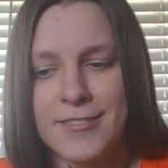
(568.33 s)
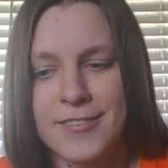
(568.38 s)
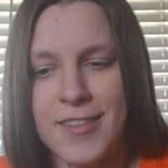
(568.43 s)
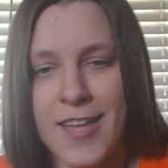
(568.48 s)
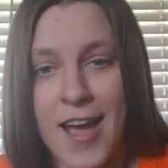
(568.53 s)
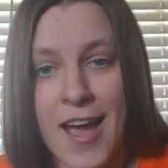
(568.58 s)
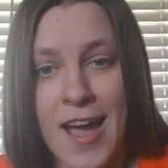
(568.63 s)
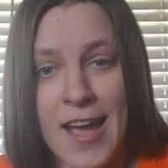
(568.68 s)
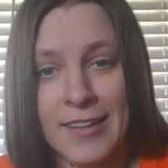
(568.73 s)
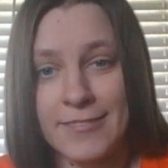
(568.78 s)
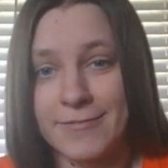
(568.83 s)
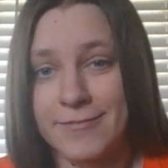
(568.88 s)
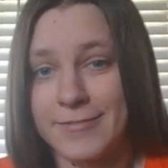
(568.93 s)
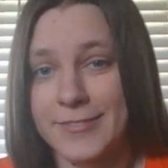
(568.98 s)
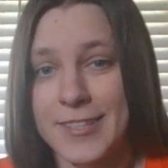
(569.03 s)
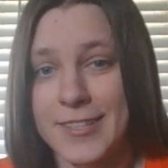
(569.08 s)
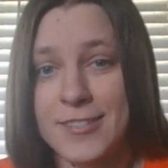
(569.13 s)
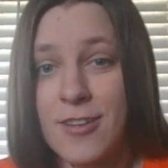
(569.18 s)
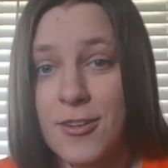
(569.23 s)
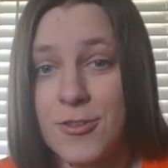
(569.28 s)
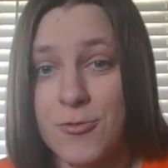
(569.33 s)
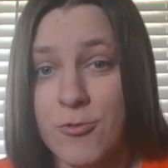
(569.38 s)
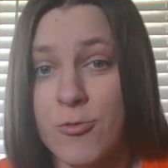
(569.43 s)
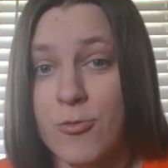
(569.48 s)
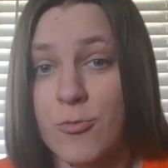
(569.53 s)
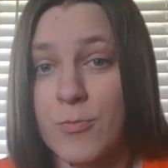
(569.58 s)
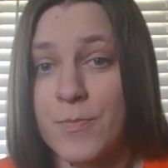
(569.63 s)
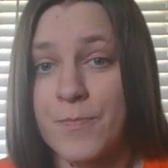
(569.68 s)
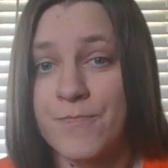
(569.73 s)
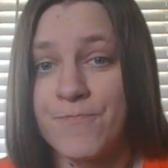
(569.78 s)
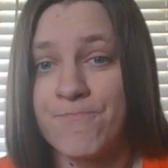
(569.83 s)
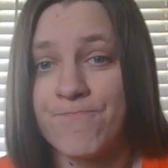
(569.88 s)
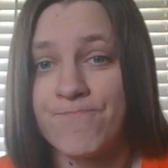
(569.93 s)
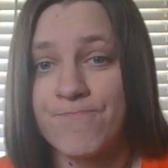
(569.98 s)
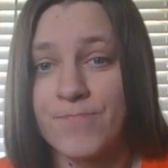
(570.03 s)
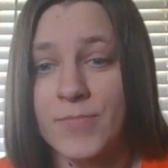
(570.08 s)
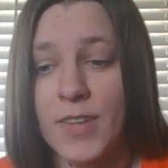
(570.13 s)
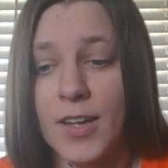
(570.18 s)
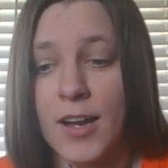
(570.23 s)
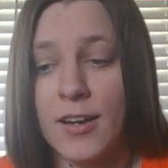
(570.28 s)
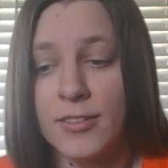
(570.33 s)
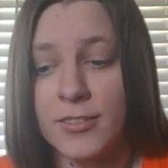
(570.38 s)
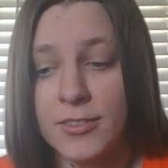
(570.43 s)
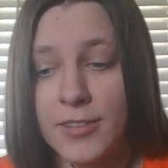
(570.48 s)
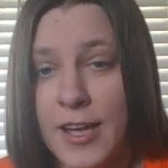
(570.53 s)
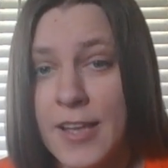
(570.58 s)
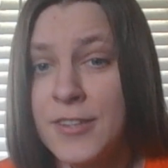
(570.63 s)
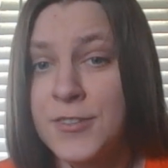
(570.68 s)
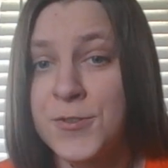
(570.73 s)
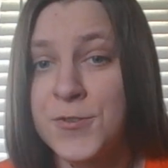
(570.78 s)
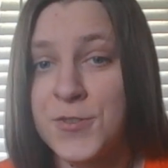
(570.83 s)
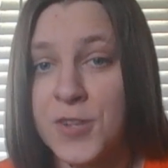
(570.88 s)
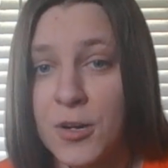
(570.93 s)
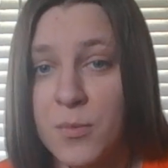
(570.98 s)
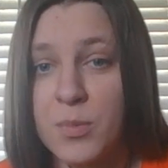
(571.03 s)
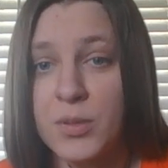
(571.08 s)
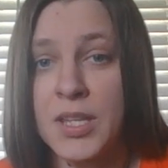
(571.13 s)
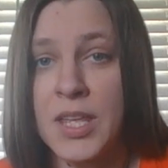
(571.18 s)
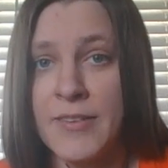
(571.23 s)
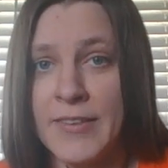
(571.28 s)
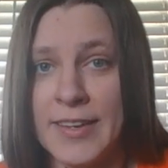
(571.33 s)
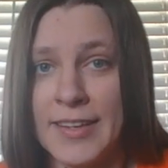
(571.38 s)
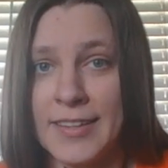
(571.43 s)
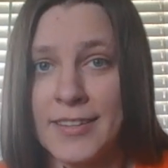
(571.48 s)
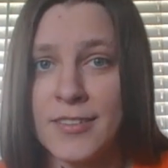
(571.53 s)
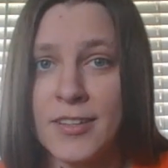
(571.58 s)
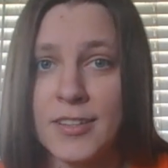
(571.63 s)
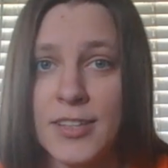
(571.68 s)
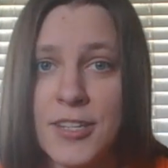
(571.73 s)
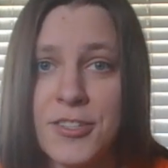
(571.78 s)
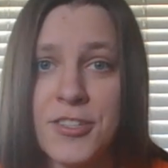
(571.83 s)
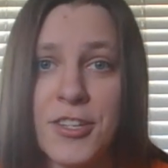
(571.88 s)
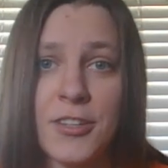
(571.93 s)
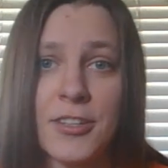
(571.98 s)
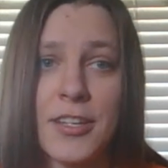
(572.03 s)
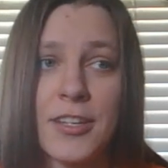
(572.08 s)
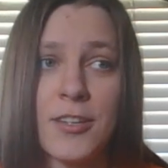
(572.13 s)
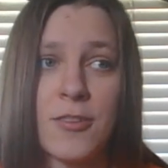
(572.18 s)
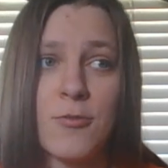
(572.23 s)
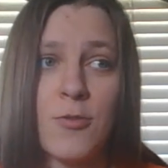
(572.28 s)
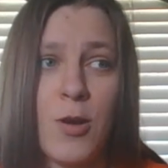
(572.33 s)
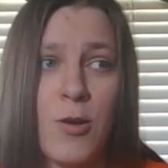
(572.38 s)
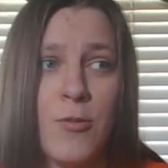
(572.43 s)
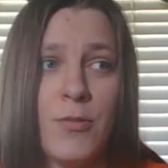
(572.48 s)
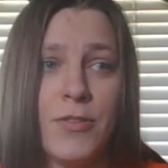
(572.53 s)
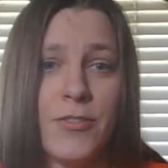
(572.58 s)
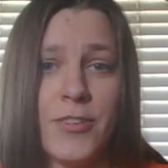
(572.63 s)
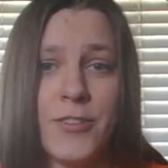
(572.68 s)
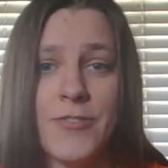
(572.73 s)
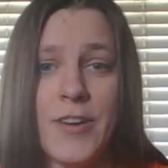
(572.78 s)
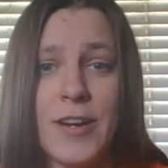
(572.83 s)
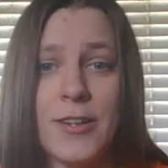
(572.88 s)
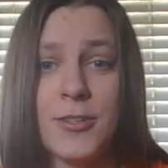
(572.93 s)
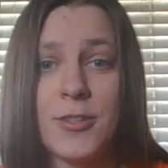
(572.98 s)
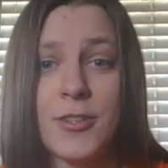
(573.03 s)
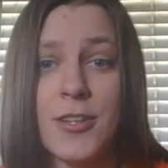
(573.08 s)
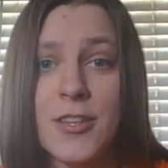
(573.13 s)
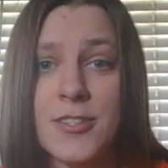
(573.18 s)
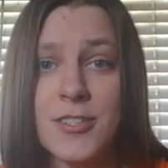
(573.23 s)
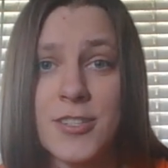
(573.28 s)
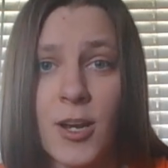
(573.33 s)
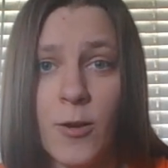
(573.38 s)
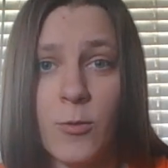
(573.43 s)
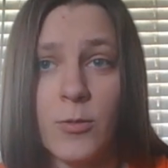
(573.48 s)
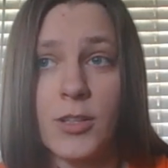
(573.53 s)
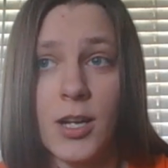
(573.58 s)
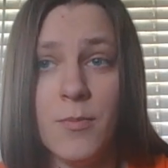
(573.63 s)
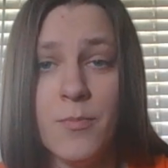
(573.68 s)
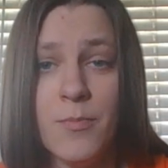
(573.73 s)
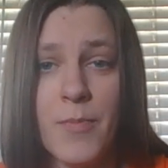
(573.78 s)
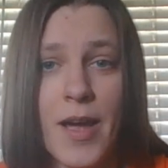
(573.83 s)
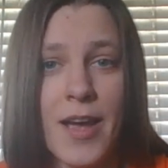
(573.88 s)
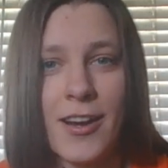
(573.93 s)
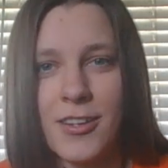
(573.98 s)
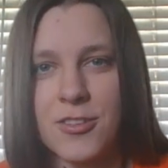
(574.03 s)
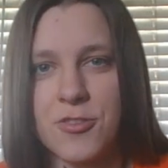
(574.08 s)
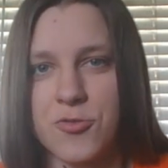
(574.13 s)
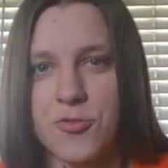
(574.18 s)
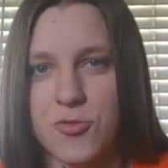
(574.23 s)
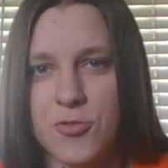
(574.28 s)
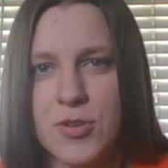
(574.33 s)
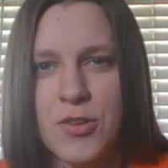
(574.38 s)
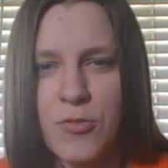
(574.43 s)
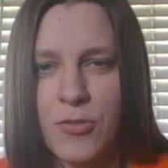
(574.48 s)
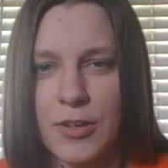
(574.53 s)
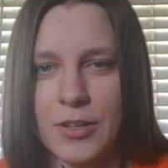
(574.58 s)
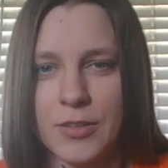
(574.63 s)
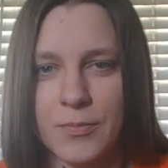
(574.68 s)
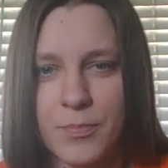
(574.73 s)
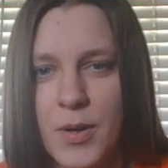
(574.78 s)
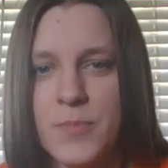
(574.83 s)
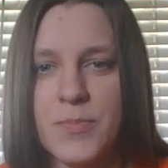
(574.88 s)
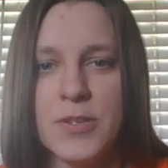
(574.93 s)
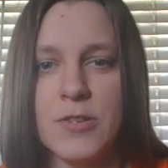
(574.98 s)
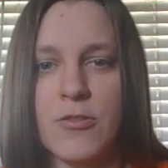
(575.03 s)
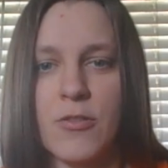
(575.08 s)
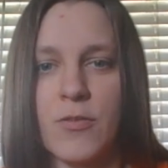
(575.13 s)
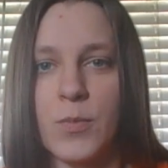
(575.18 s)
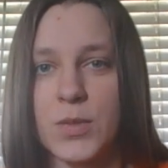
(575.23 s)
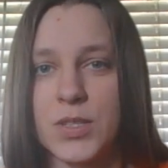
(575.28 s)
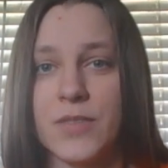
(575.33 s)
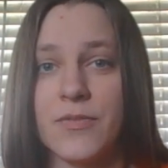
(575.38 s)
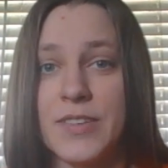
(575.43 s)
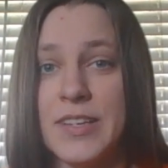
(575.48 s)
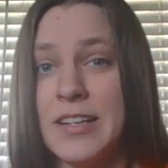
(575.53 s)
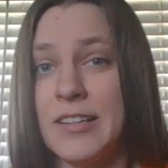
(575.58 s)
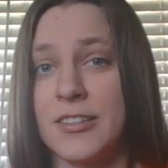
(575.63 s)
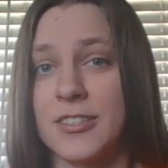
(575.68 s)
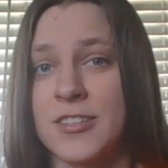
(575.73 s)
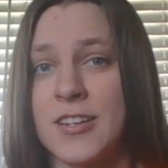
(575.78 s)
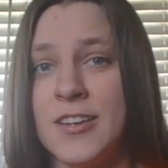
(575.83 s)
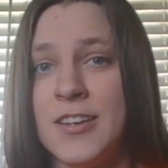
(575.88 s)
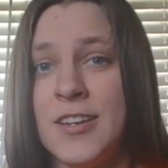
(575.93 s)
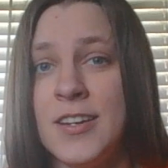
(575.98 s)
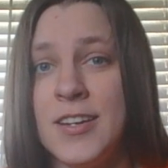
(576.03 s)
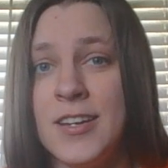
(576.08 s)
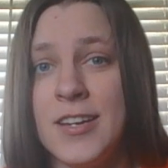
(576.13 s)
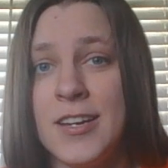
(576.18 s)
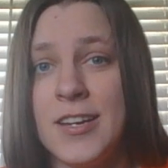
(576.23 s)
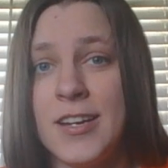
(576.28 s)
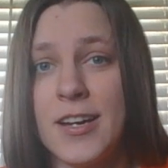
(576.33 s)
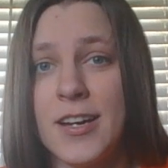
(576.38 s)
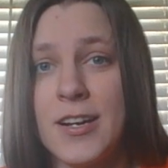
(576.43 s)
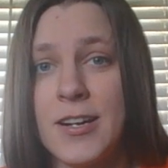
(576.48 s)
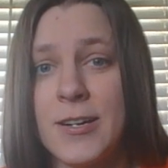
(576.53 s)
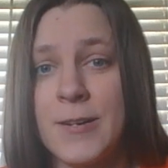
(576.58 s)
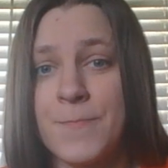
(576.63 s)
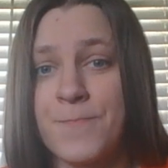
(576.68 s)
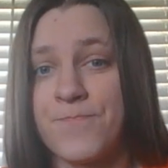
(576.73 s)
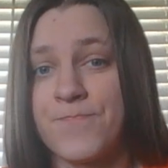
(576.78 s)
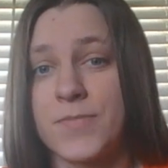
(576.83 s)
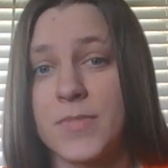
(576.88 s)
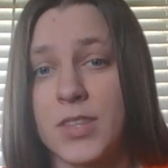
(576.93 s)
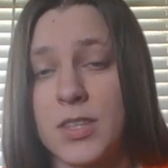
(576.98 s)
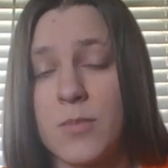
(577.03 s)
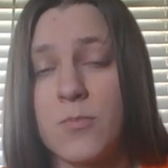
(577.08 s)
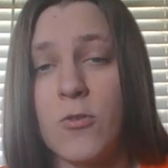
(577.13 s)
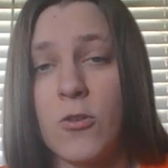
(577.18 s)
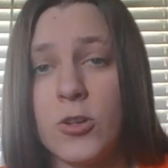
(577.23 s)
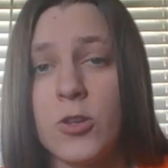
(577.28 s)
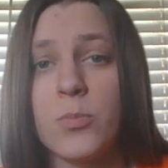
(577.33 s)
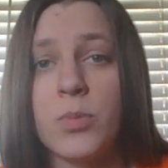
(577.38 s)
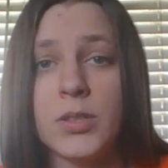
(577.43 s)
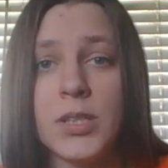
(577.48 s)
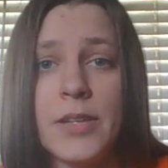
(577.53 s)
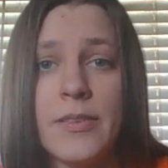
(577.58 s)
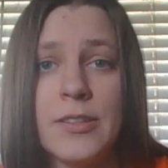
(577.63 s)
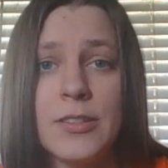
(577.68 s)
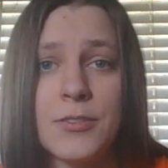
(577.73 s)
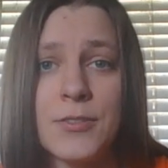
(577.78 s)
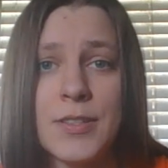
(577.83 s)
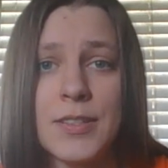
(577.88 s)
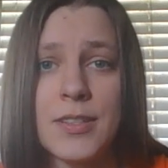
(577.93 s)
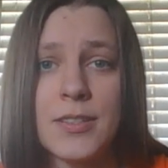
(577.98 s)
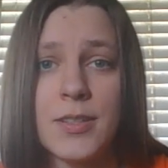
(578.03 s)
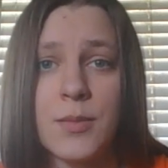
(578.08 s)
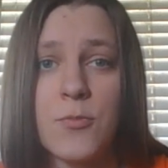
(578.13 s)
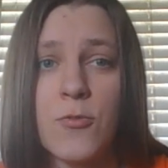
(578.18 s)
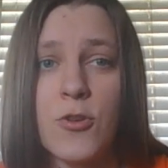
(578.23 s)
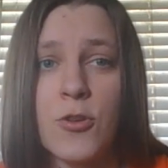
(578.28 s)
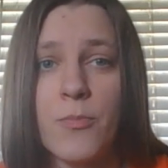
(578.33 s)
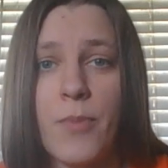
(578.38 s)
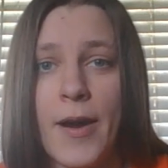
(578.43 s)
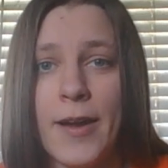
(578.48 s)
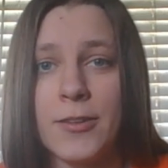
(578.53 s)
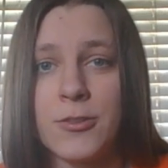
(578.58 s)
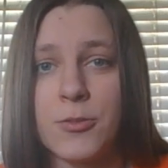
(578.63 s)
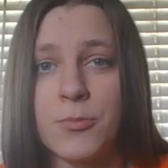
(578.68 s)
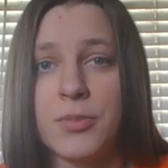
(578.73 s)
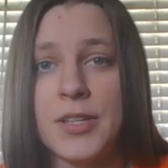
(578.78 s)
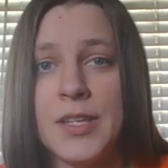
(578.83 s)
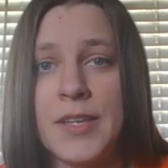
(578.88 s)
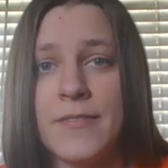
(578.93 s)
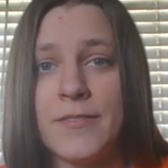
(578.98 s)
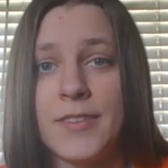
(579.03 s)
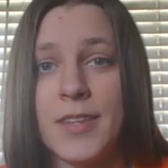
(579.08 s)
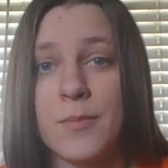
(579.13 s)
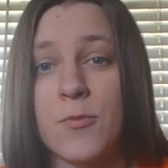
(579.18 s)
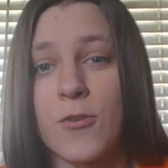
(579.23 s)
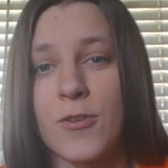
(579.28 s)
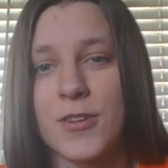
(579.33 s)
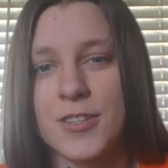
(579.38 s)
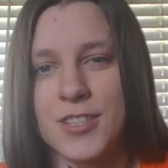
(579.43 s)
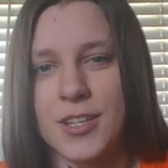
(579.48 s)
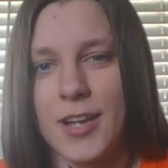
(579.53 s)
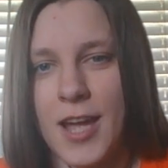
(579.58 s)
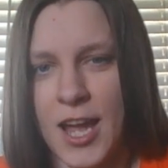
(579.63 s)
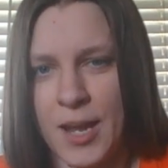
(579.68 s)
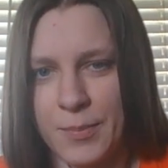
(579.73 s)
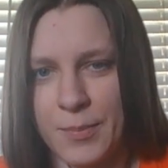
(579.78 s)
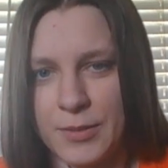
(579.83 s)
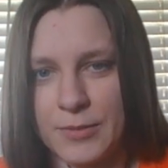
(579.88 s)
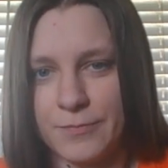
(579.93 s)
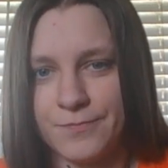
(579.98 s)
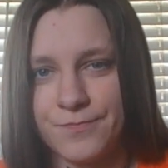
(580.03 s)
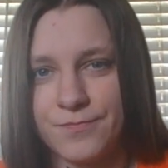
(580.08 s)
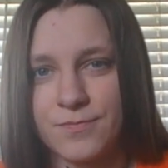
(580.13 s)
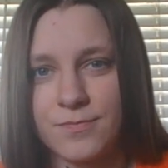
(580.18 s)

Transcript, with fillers: That is not true. Unless you start believing it. Unless you start, like, you know, oh, if I do this, I will come back as a tree or a puppy or something else. The more you believe into it, the more you buy into a belief, the more it's gonna happen.